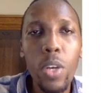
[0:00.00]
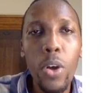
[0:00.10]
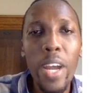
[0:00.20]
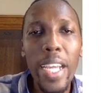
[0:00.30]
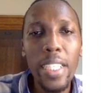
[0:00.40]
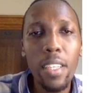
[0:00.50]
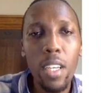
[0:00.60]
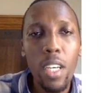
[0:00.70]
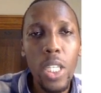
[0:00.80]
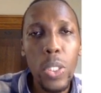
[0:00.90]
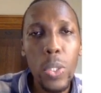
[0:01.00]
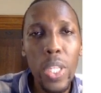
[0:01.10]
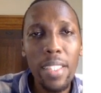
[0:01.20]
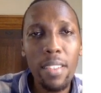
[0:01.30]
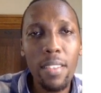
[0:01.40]
All right, so
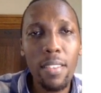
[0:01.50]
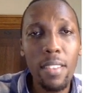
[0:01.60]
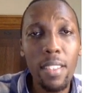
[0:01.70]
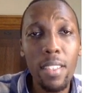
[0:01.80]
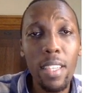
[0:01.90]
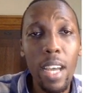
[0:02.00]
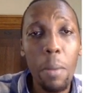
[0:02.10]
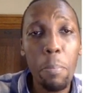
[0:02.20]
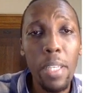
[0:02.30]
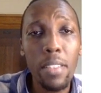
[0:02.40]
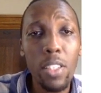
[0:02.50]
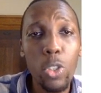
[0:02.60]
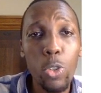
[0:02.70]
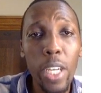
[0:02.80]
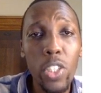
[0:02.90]
that's just a basic
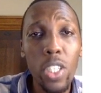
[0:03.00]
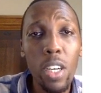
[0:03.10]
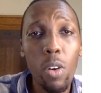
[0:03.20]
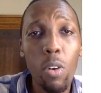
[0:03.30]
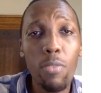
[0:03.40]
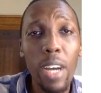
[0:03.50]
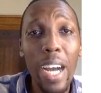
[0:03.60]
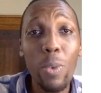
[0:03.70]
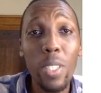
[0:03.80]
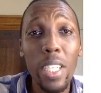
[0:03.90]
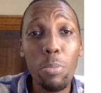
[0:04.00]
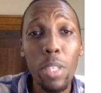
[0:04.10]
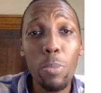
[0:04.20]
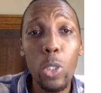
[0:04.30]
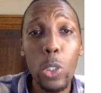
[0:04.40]
structure of how we can
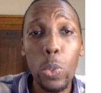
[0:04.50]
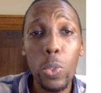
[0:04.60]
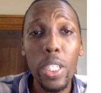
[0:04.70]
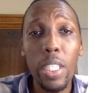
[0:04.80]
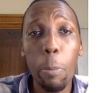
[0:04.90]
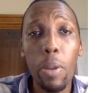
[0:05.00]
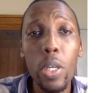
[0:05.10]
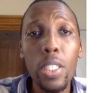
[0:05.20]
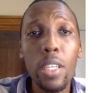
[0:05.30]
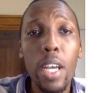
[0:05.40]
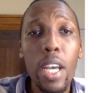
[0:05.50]
be able to create a plot.